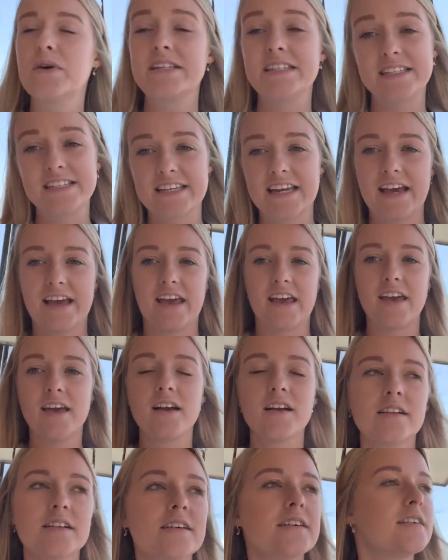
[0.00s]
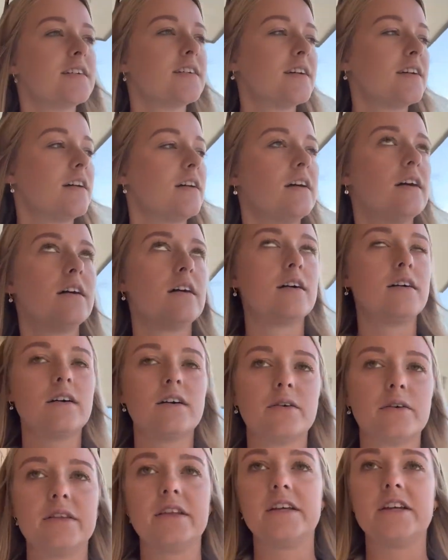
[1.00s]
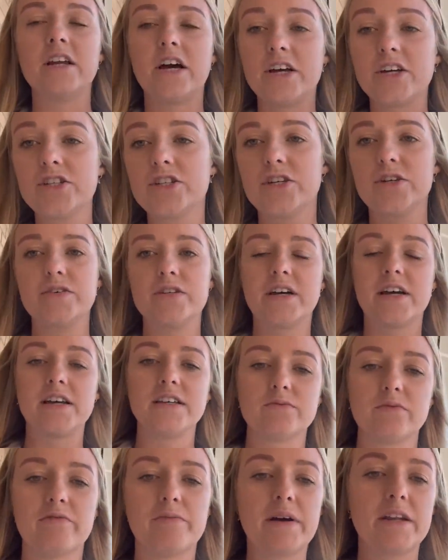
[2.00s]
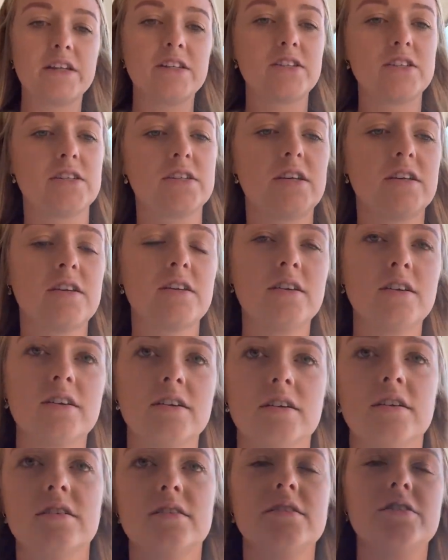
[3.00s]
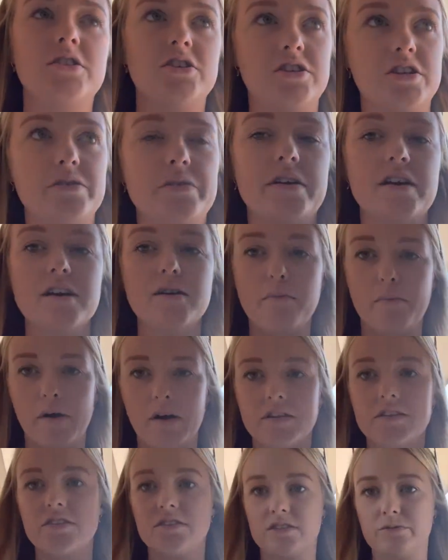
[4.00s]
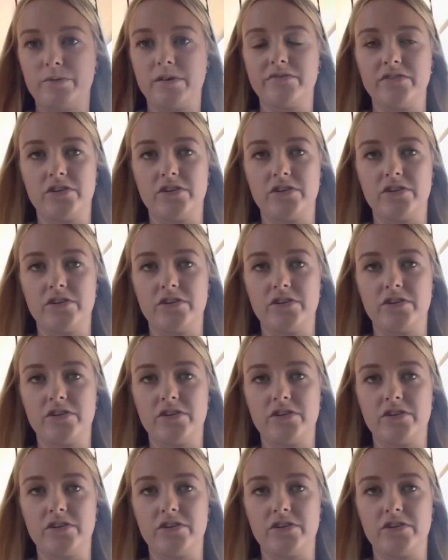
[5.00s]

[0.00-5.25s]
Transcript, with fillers: to stay within like 2 days. We've managed to do it, but it's just a bit of a